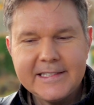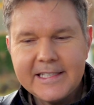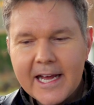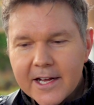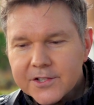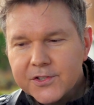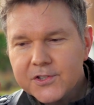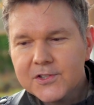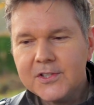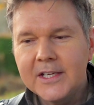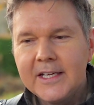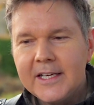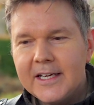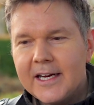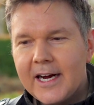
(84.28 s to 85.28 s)
Yes,
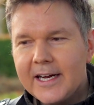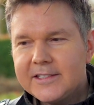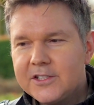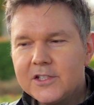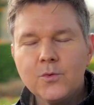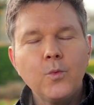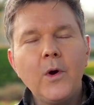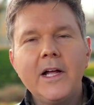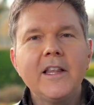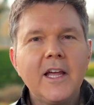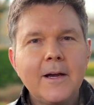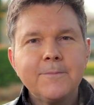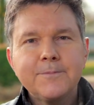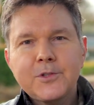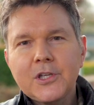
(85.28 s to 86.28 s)
I did well
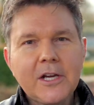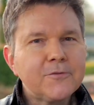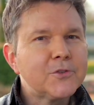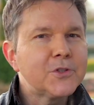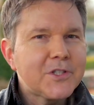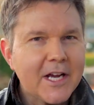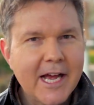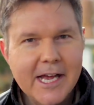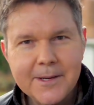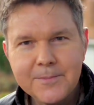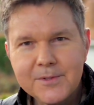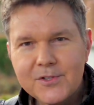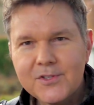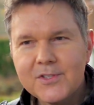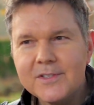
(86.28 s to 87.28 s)
up several
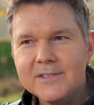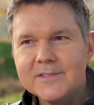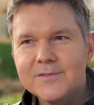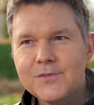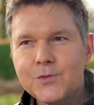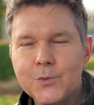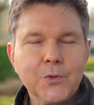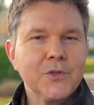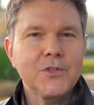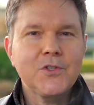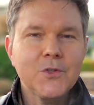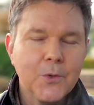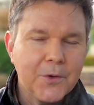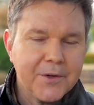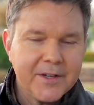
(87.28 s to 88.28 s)
times through the
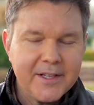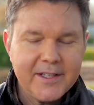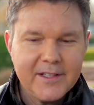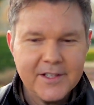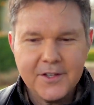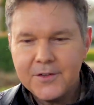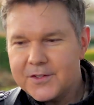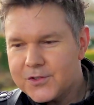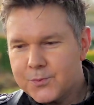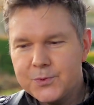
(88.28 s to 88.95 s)
story. You know, this